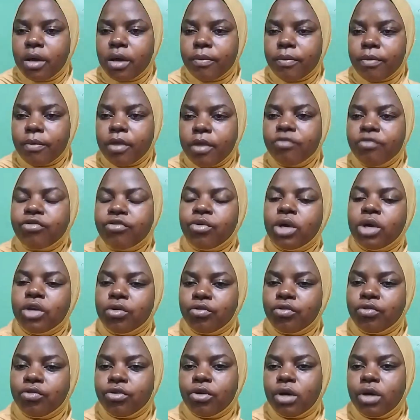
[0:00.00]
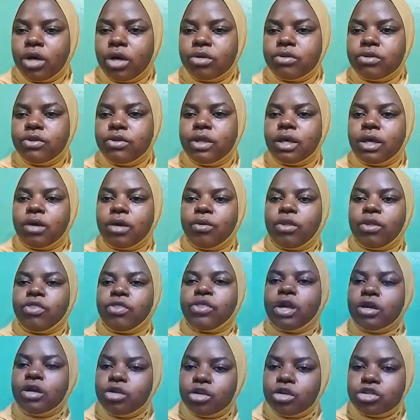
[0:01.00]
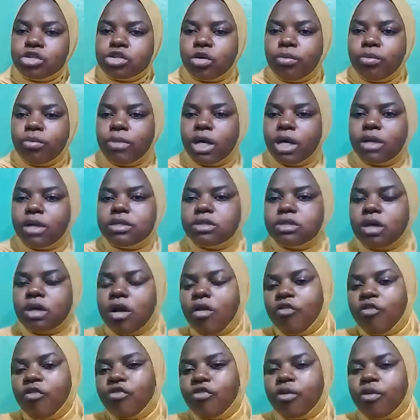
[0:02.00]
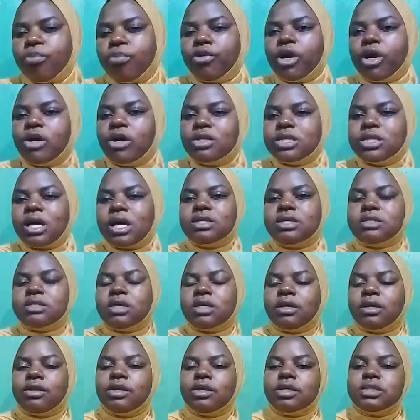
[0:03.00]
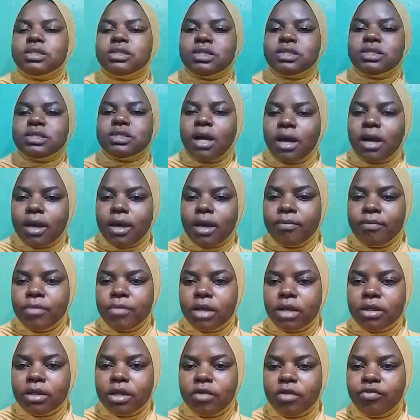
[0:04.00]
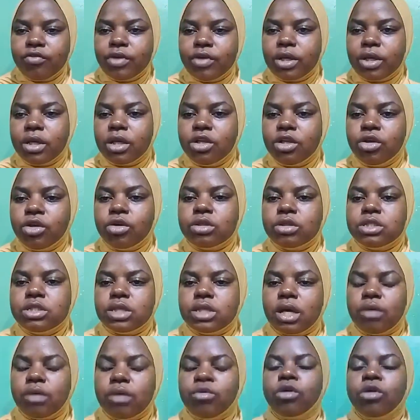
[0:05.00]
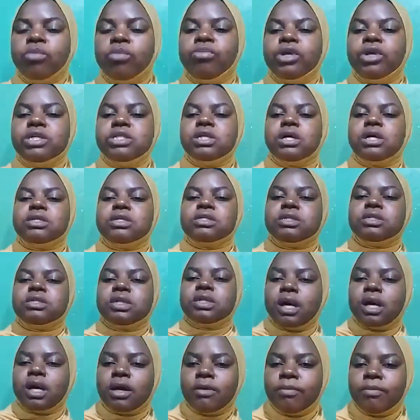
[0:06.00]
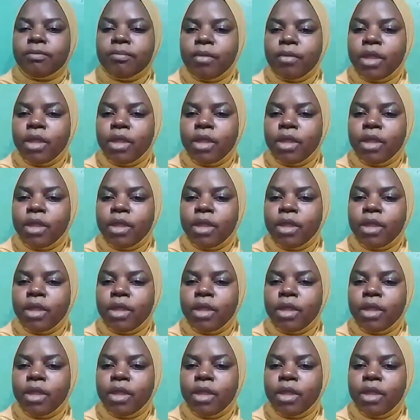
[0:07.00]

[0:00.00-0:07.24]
every one of you out there, we thank you so much for prioritizing this time and giving in your time, your precious time,